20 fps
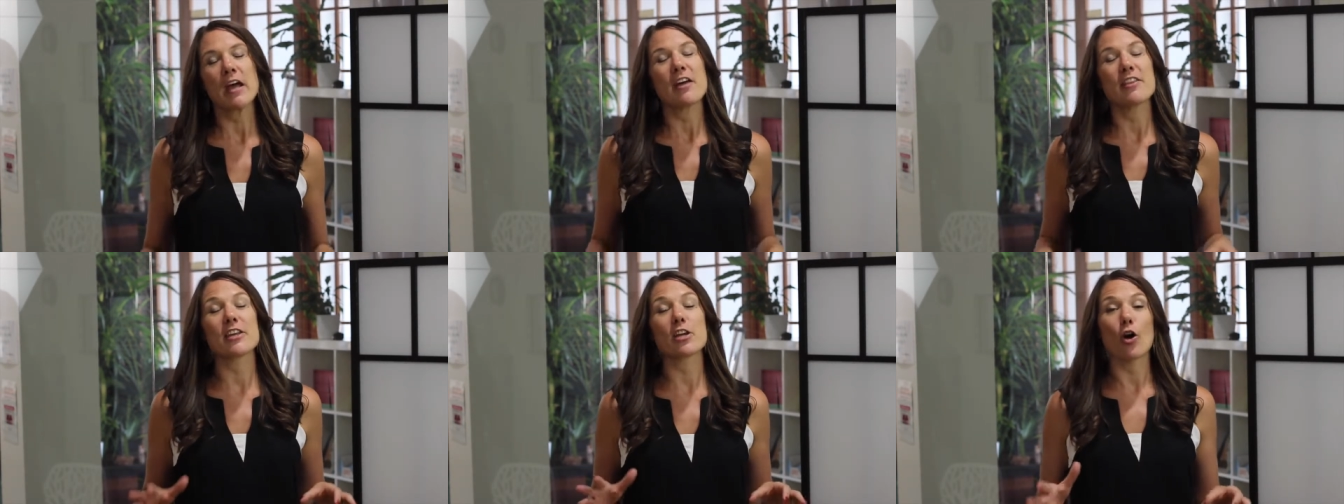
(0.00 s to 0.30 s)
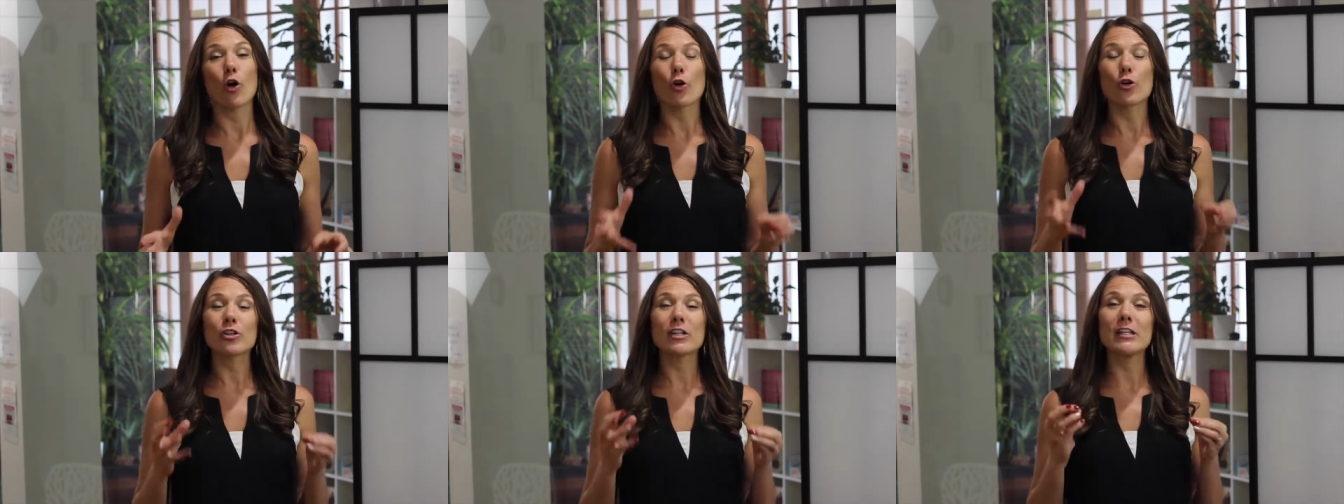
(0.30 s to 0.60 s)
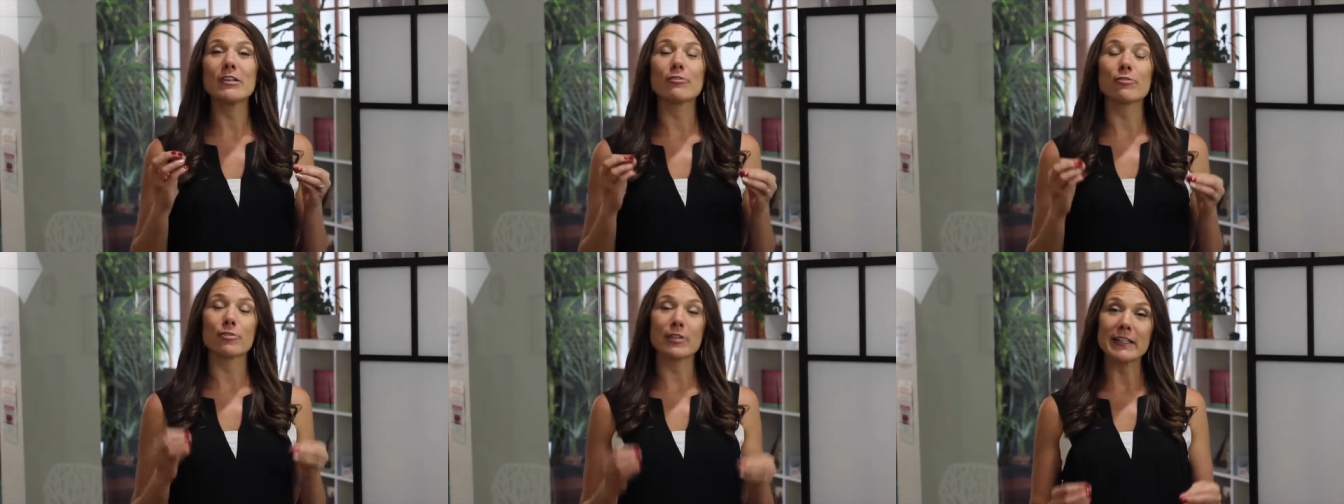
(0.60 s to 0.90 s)
The
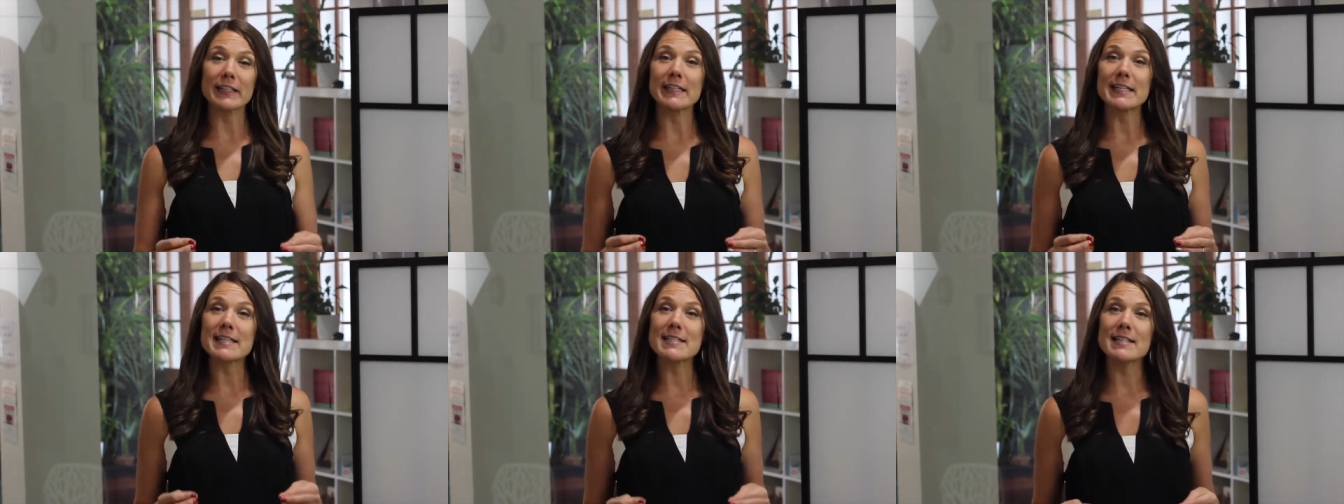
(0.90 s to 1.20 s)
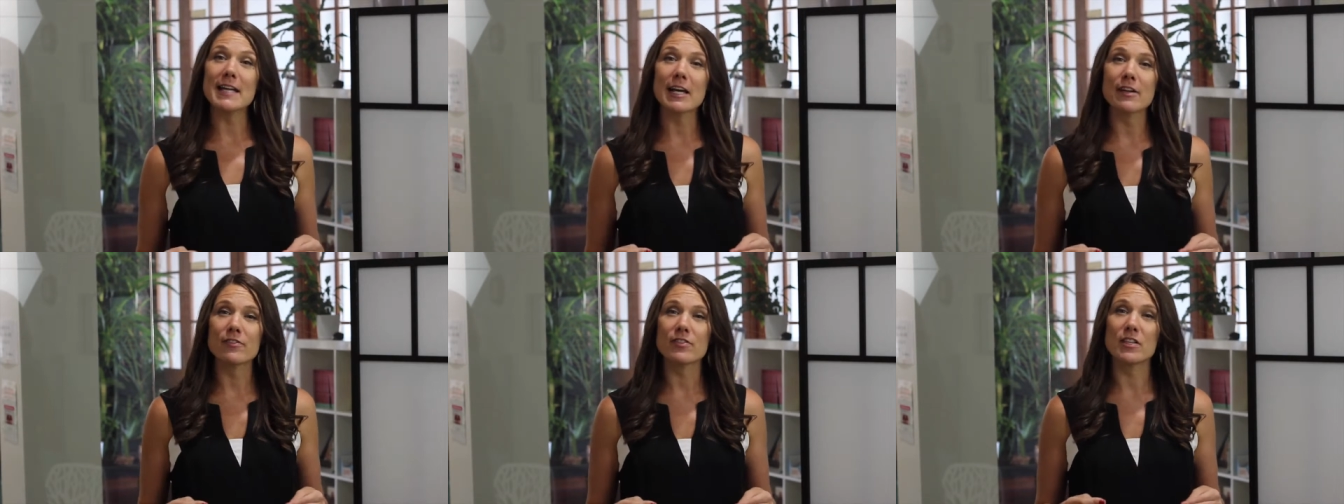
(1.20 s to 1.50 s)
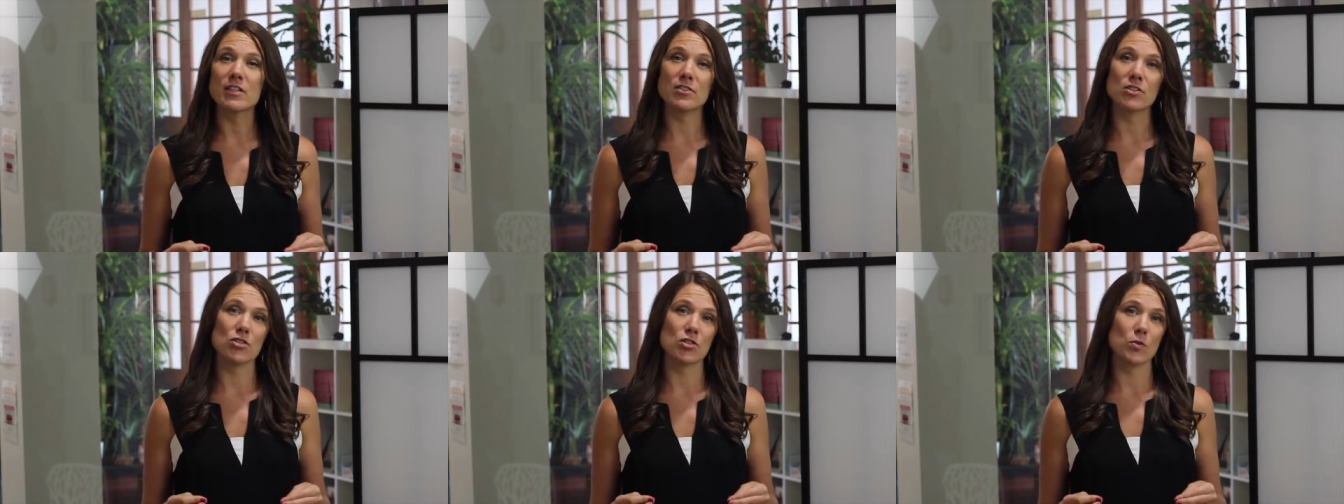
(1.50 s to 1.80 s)
only really safe
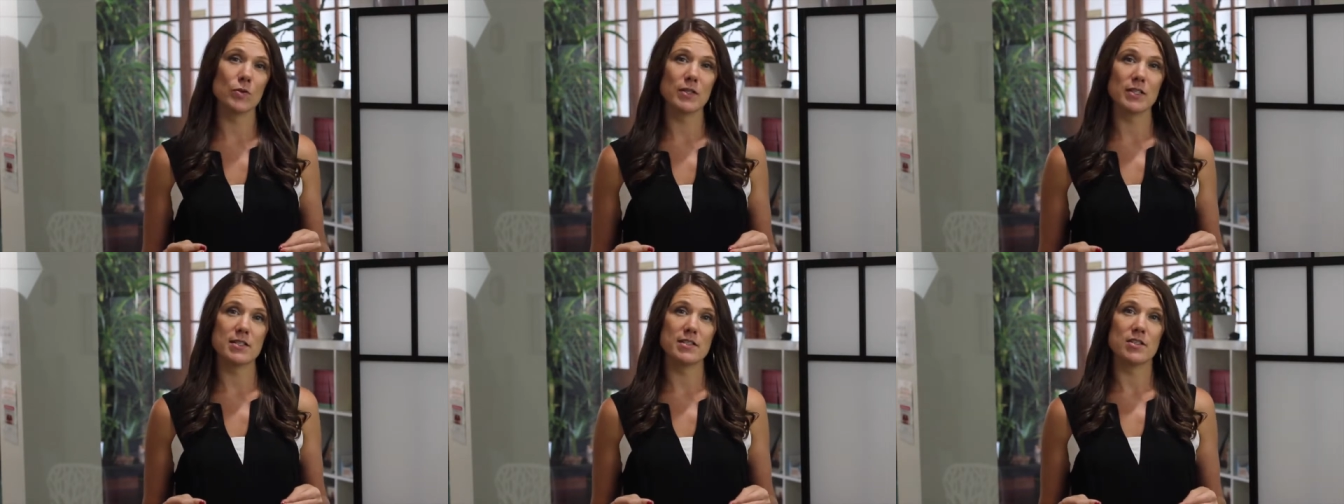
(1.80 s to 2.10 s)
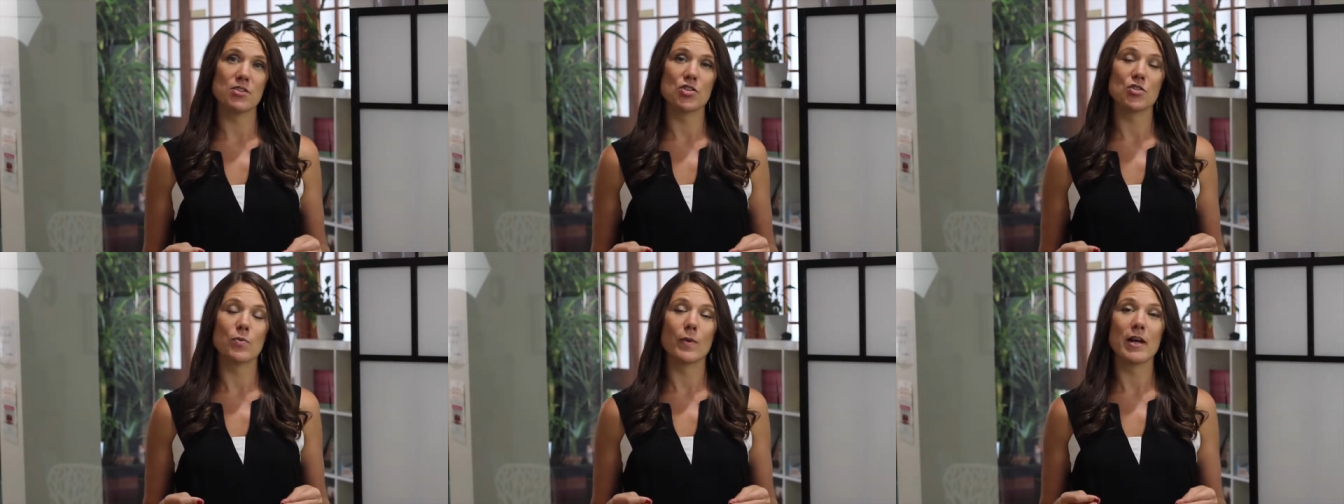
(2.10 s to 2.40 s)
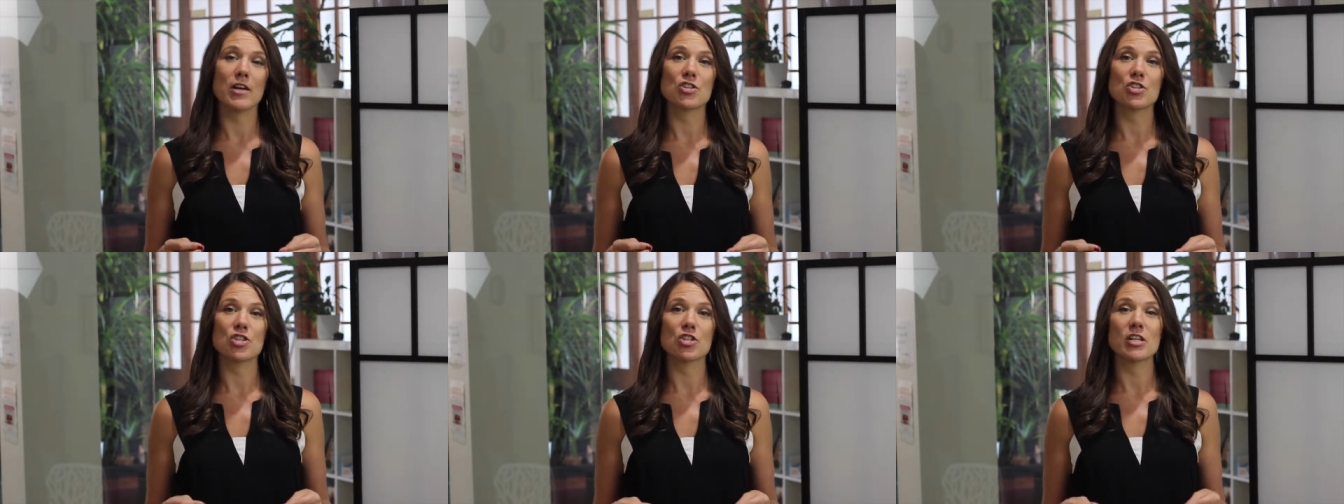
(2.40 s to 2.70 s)
thing to do in this
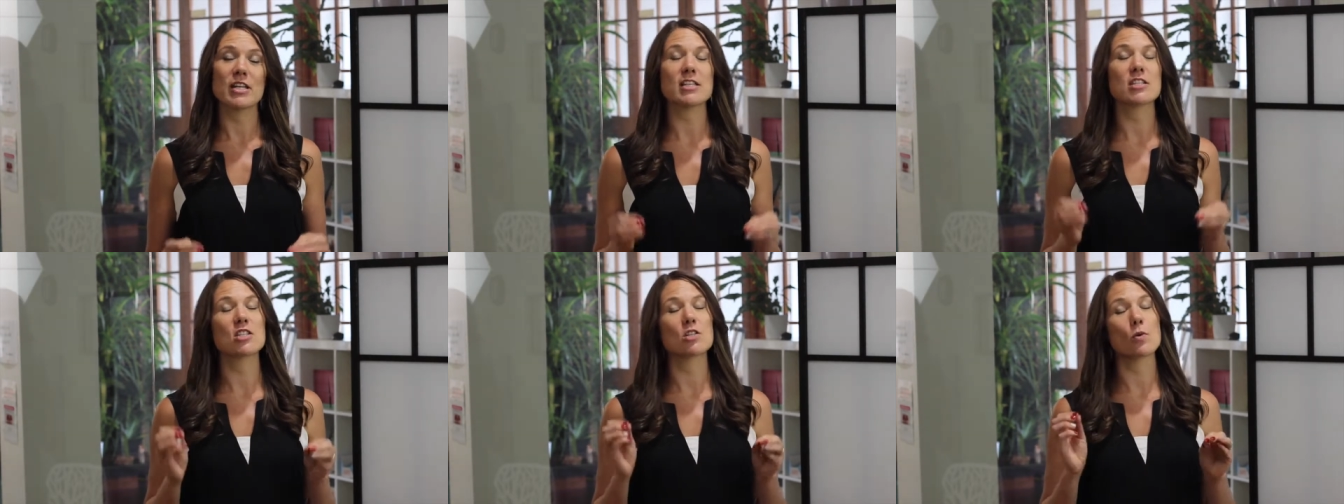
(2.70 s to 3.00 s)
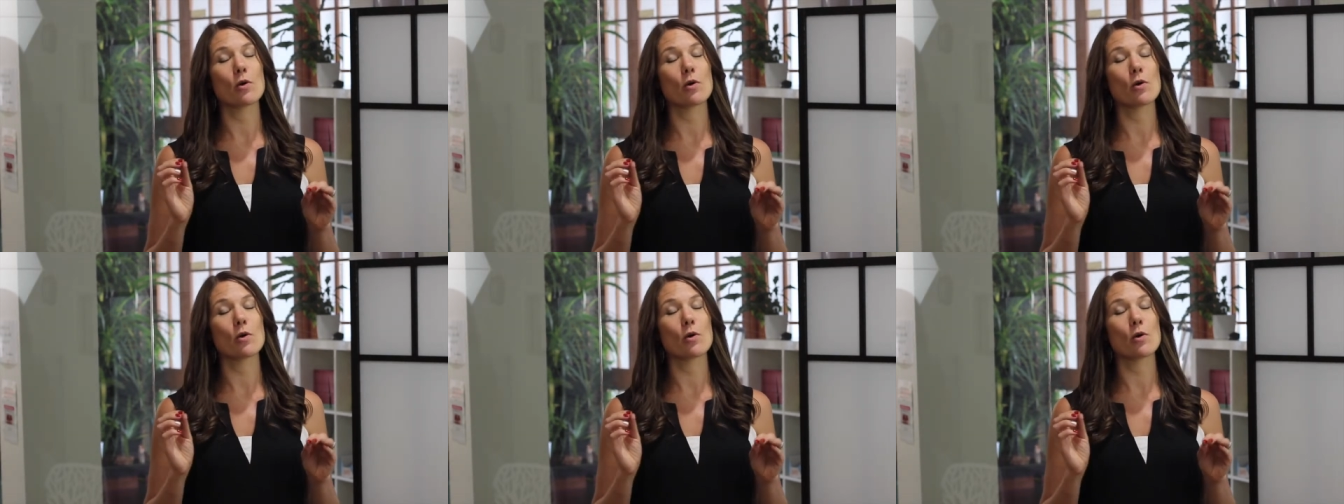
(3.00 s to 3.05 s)
situation is